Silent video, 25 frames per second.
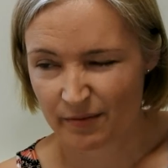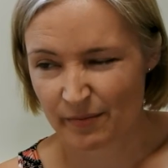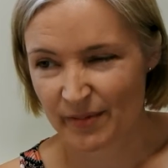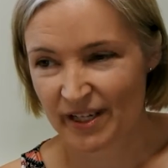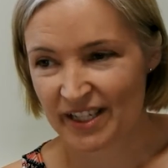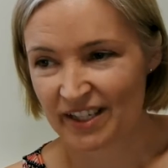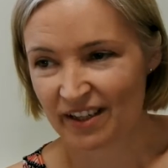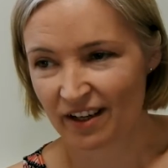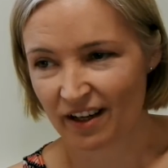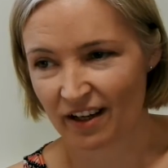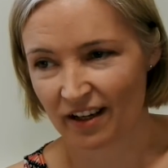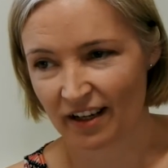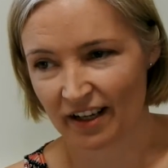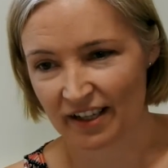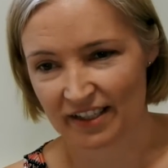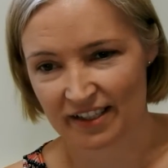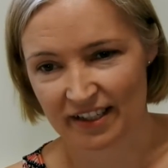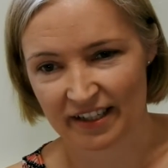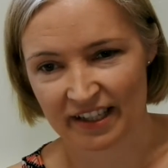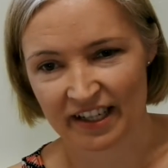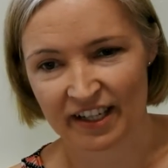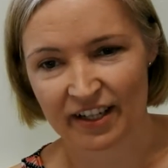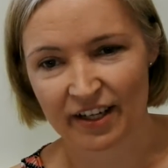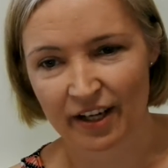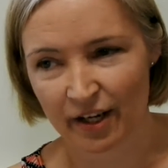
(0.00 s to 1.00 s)
So the main highlights,
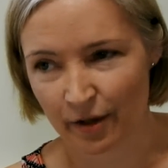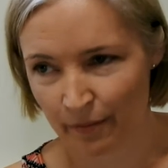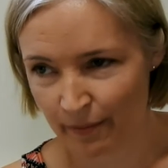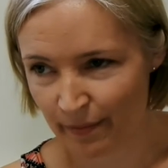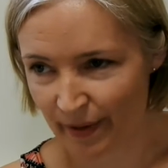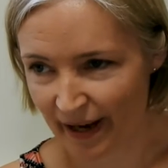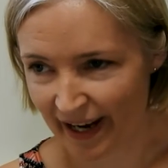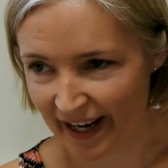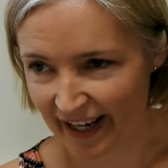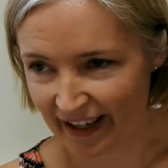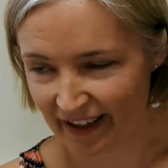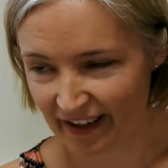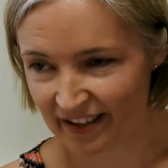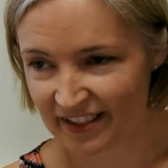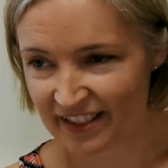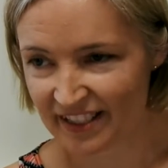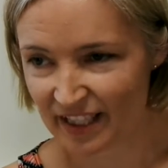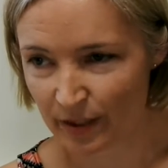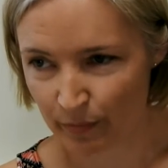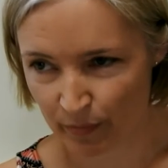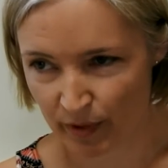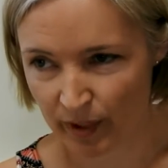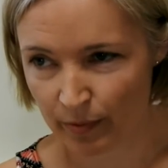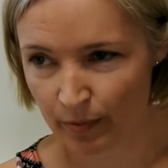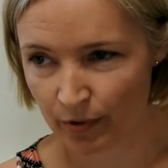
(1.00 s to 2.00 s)
I think, going back and
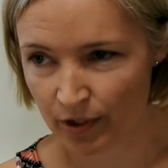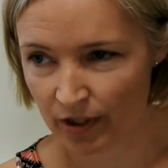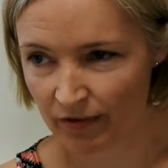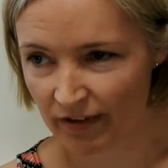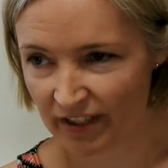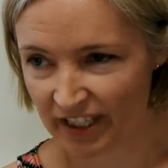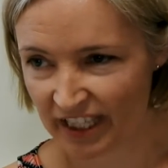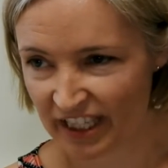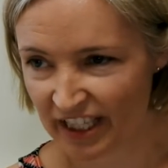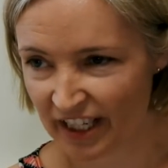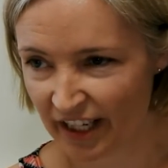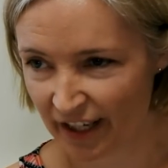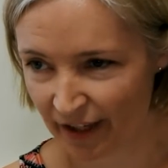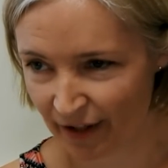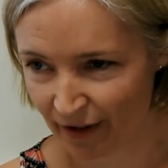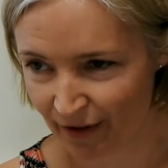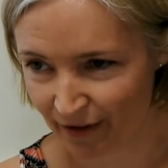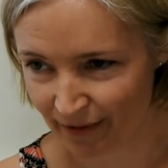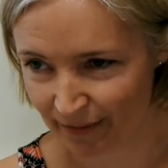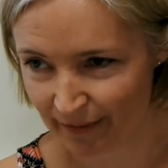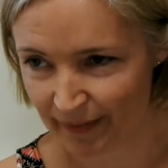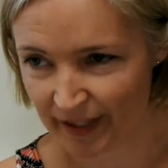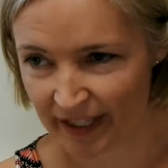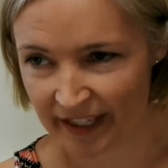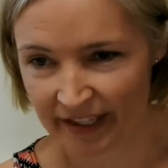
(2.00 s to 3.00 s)
seeing people you already know,
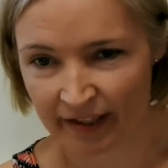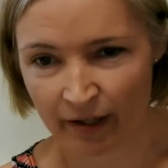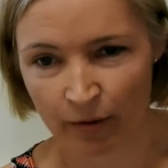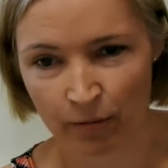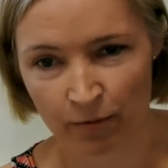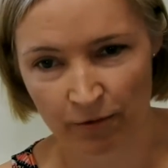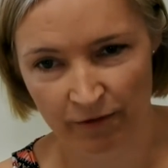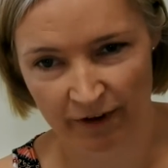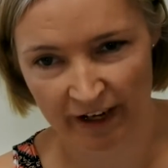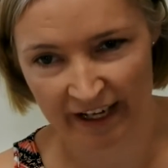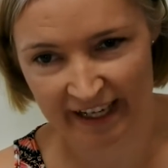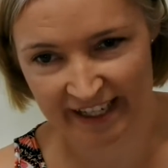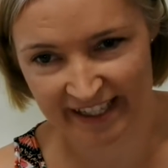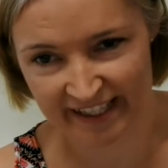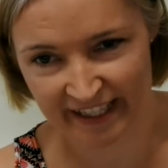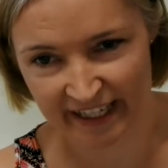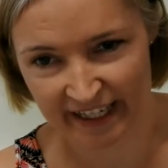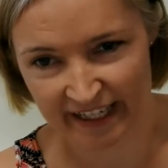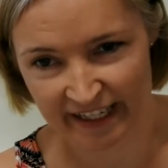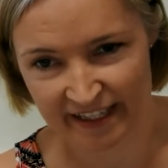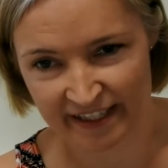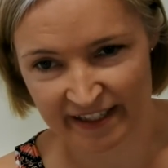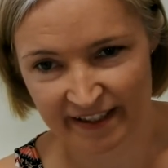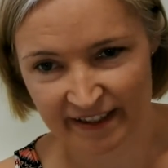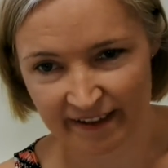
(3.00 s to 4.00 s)
meeting old
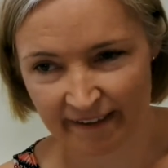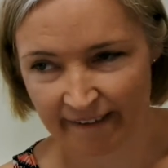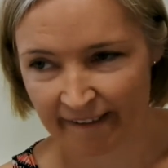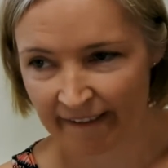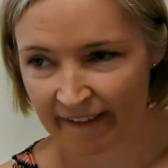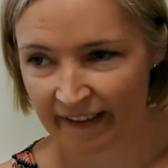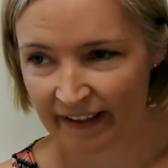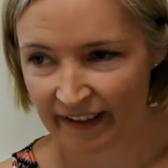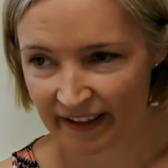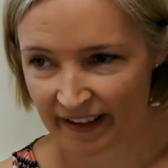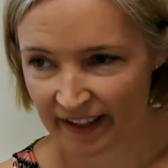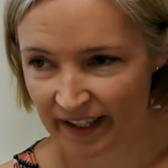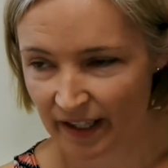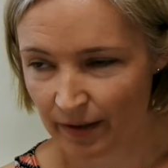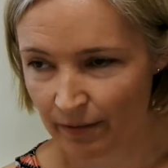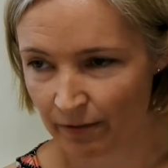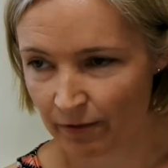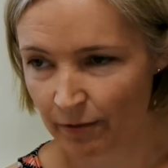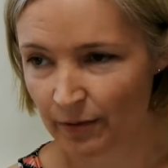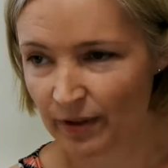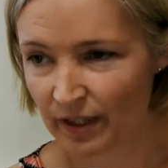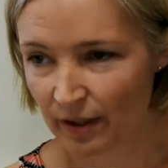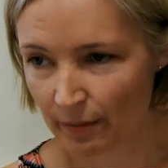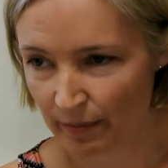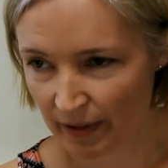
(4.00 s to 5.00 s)
faces and
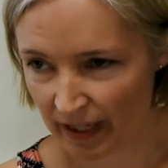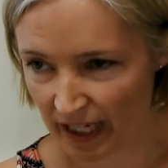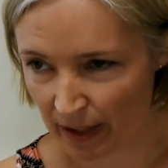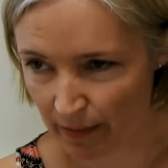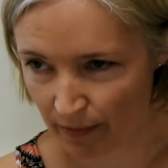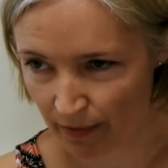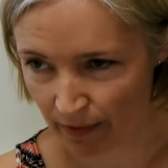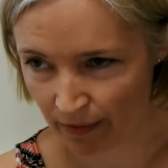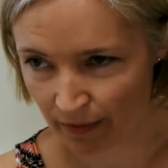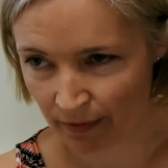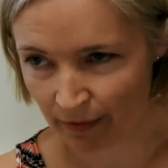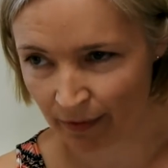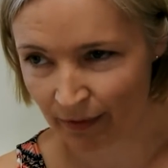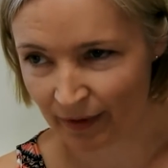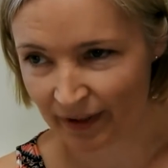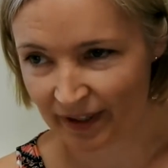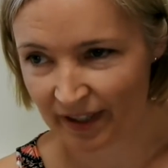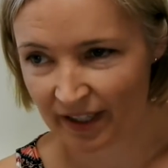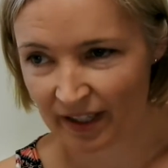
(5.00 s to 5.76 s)
familiar people.